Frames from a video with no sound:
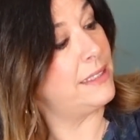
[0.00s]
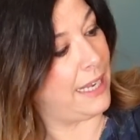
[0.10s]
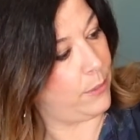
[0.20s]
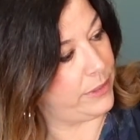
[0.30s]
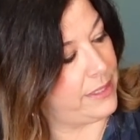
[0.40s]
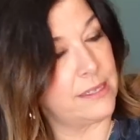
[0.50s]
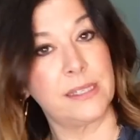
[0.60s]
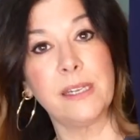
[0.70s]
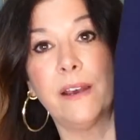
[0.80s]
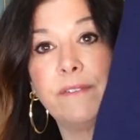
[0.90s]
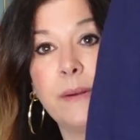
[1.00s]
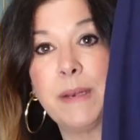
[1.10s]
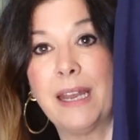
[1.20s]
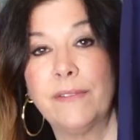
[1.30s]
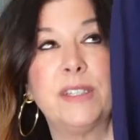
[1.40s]
day with this stuff. I'm
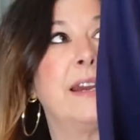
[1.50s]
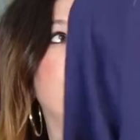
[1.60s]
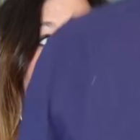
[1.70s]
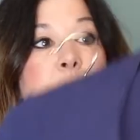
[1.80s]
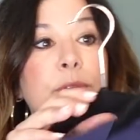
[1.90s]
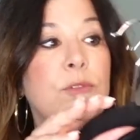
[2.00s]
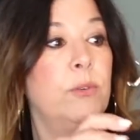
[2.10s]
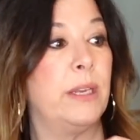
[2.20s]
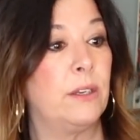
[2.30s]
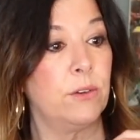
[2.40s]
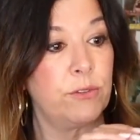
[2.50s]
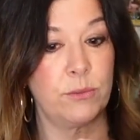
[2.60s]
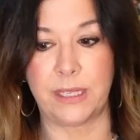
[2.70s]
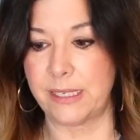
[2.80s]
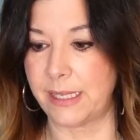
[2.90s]
gonna have to have her come through and go through
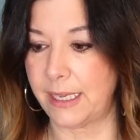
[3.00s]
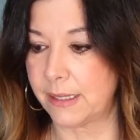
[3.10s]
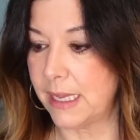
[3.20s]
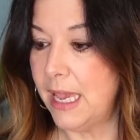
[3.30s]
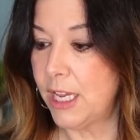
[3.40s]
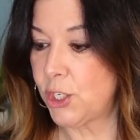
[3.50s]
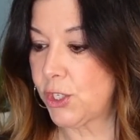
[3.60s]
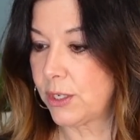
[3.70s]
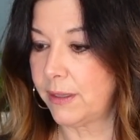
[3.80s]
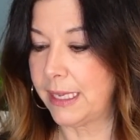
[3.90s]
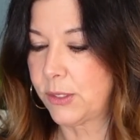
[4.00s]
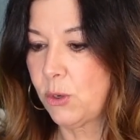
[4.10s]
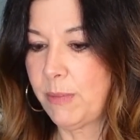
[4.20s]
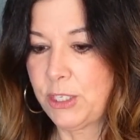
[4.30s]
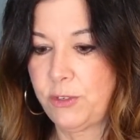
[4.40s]
these things. She's gonna like
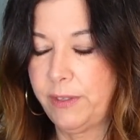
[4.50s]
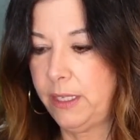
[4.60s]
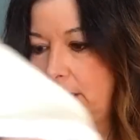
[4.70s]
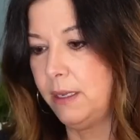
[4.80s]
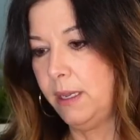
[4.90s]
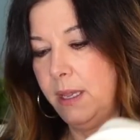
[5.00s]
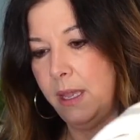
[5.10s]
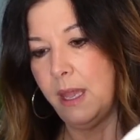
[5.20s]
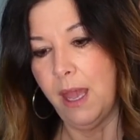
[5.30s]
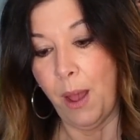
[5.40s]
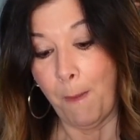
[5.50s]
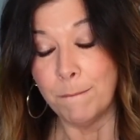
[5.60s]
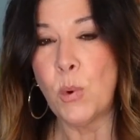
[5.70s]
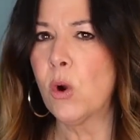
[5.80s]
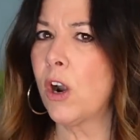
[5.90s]
so much of it.
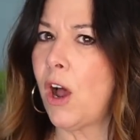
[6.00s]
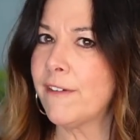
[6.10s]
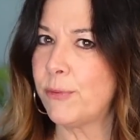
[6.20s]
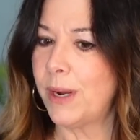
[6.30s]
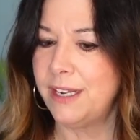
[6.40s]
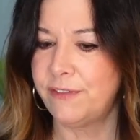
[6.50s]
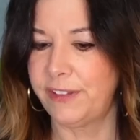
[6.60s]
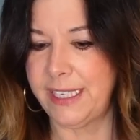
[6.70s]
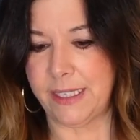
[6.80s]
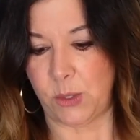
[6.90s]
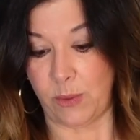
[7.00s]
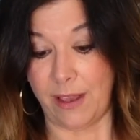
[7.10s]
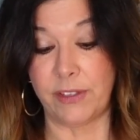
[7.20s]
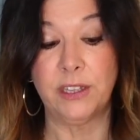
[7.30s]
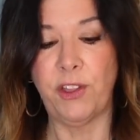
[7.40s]
More off-white fleece. We
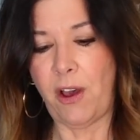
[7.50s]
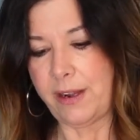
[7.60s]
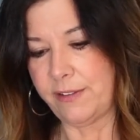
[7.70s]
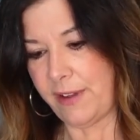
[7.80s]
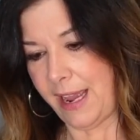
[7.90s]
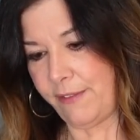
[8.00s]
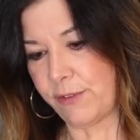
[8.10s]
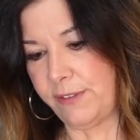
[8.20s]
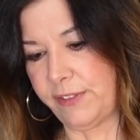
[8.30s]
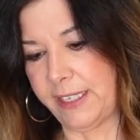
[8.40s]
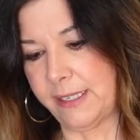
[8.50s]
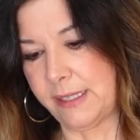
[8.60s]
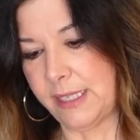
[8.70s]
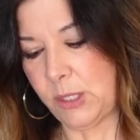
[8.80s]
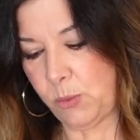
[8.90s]
have a lot of ivory
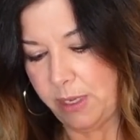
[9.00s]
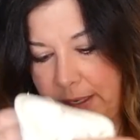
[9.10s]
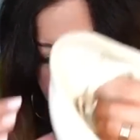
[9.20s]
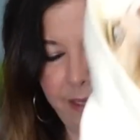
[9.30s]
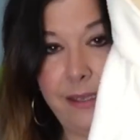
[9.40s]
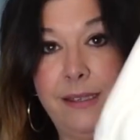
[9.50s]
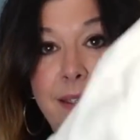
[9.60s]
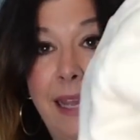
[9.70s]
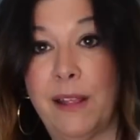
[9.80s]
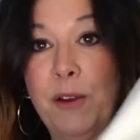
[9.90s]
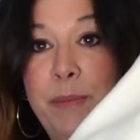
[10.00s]
fleece. This one is LL